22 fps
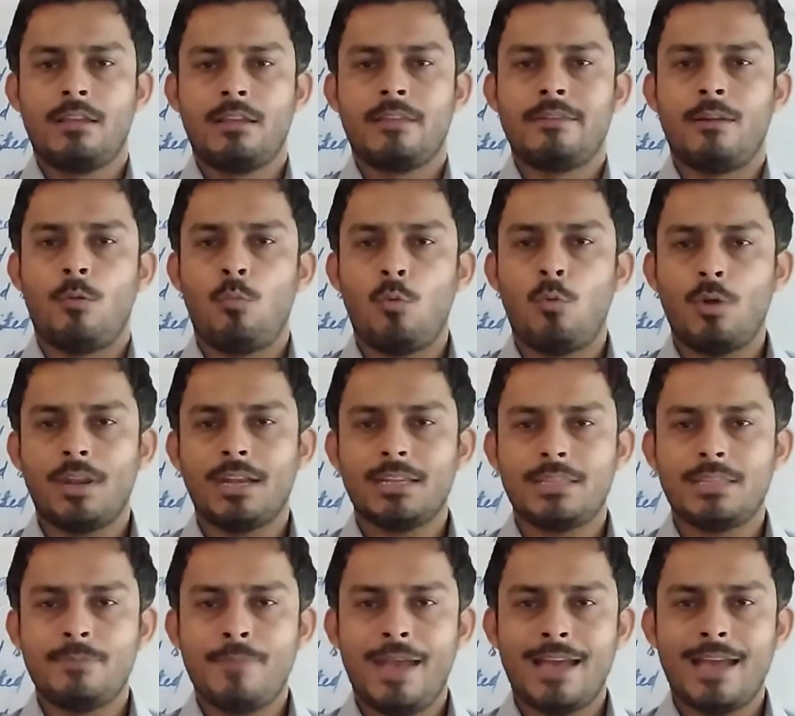Now, what are
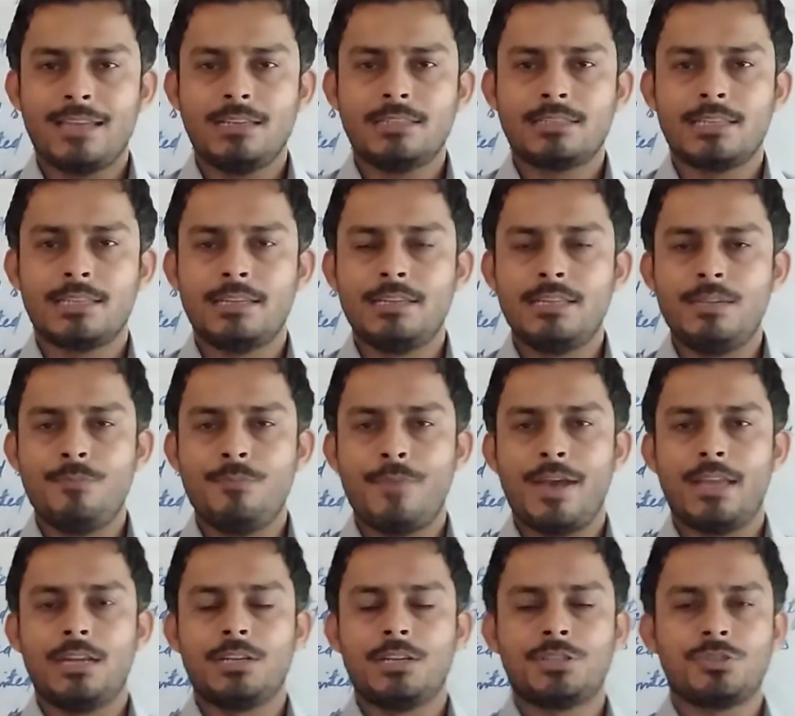the merits and
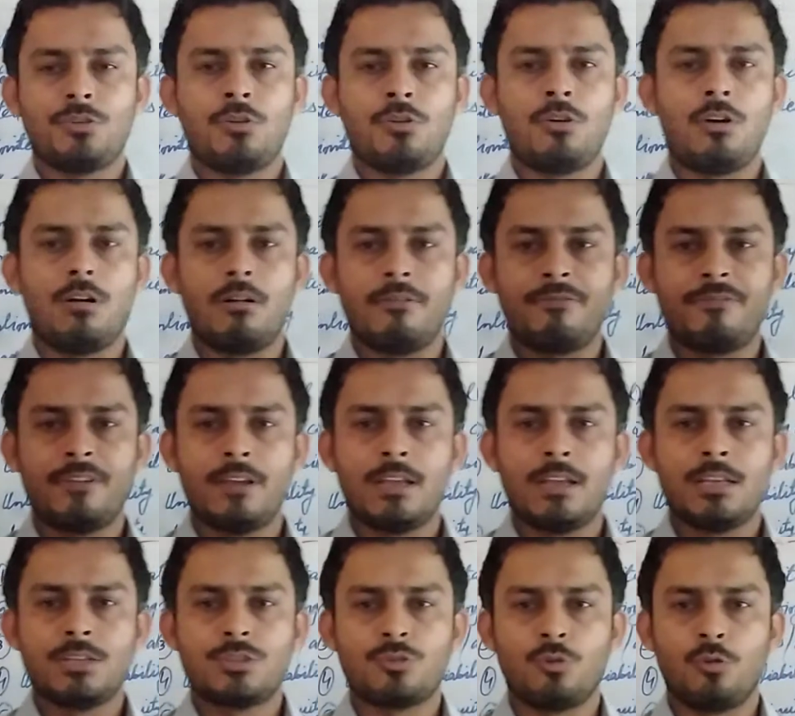demerits of
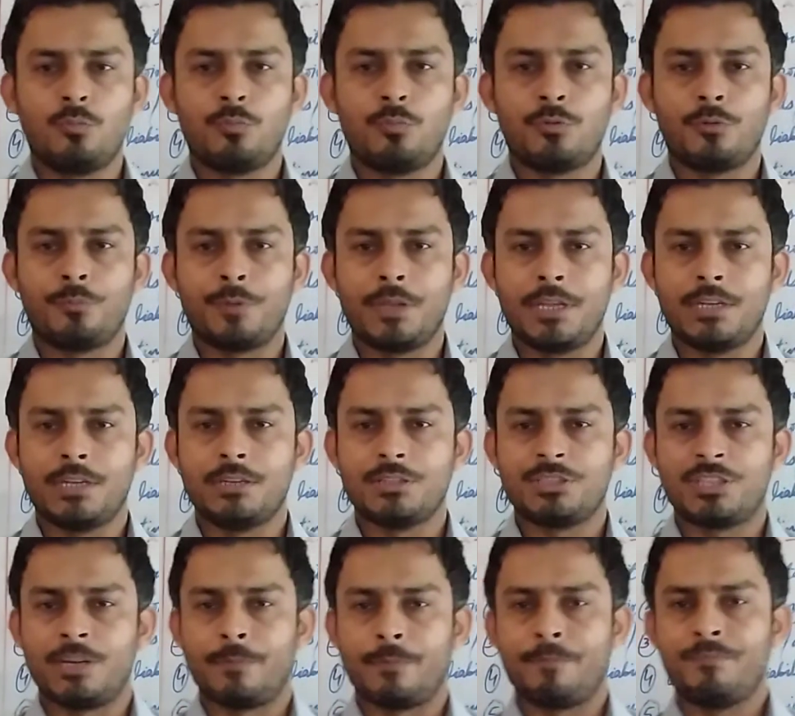sole
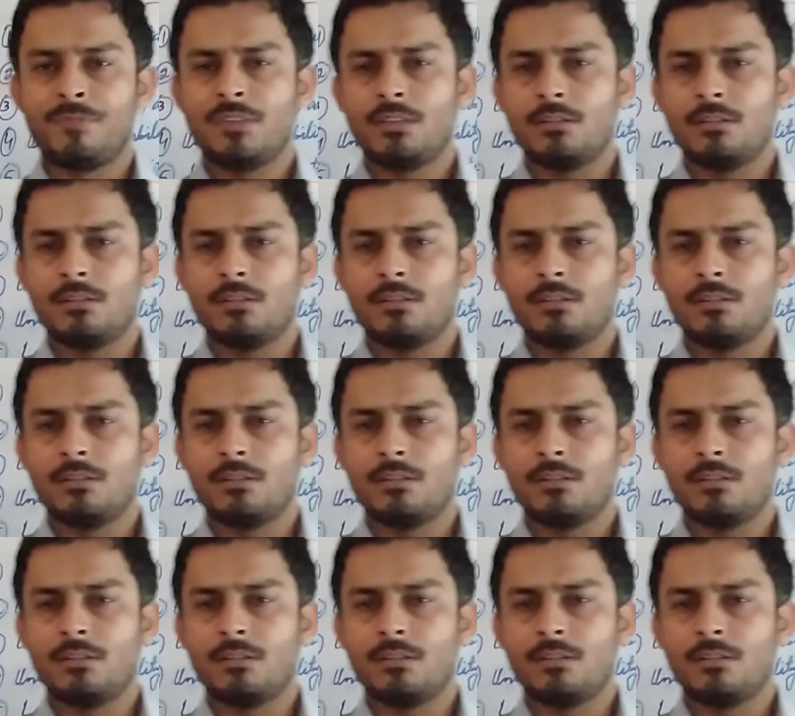proprietorship?